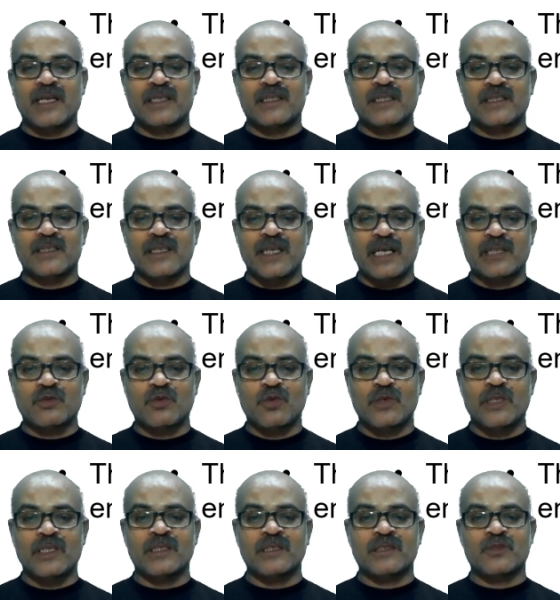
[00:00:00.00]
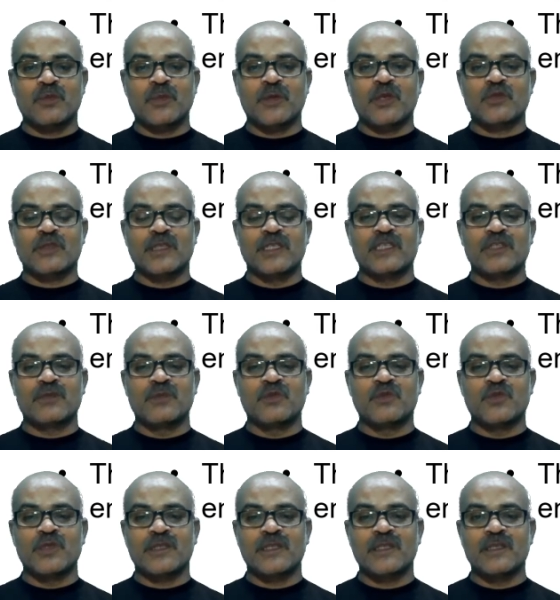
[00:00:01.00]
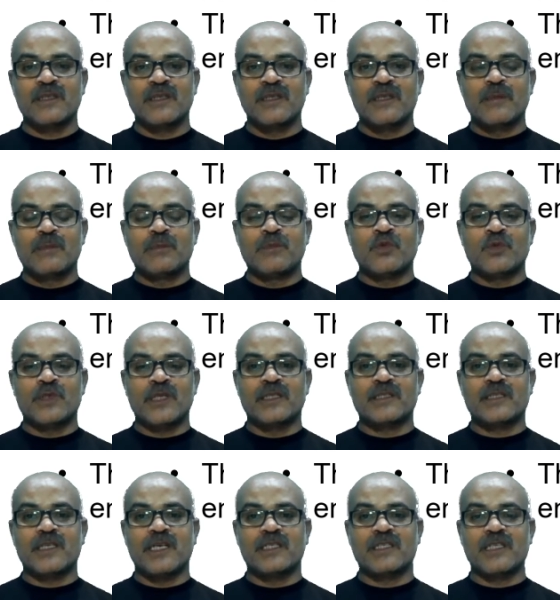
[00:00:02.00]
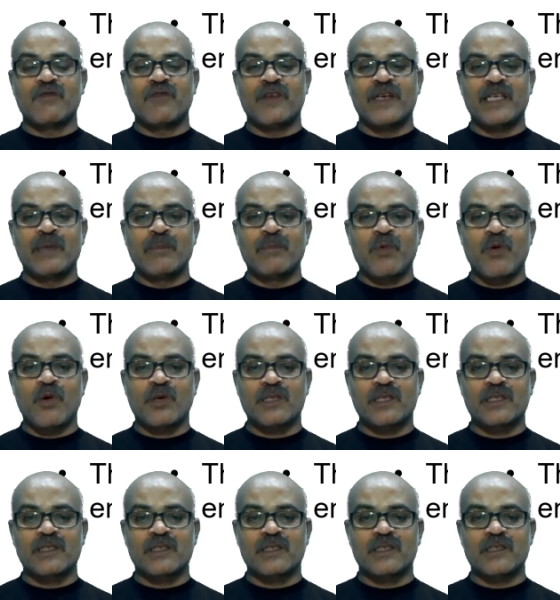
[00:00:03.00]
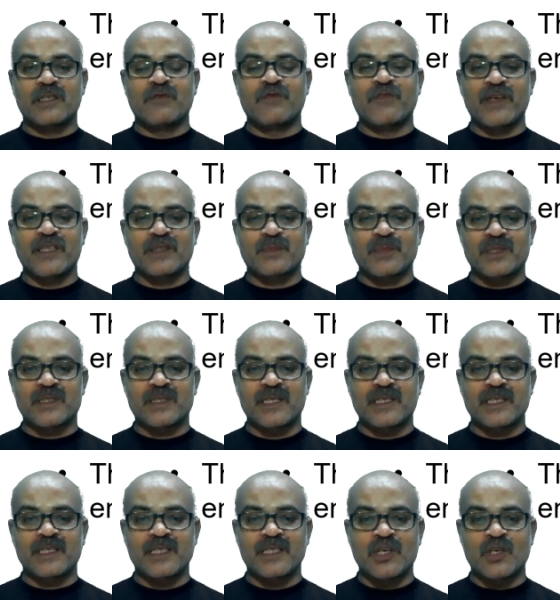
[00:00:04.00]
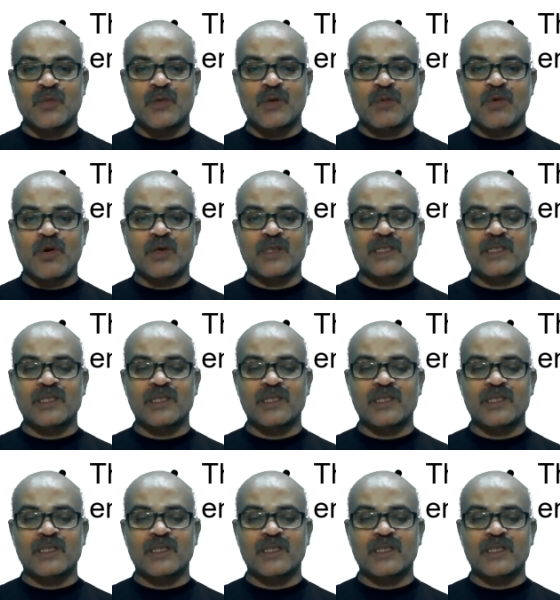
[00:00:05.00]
And this SOD, superoxide dismutase, is a very important defense present in the human body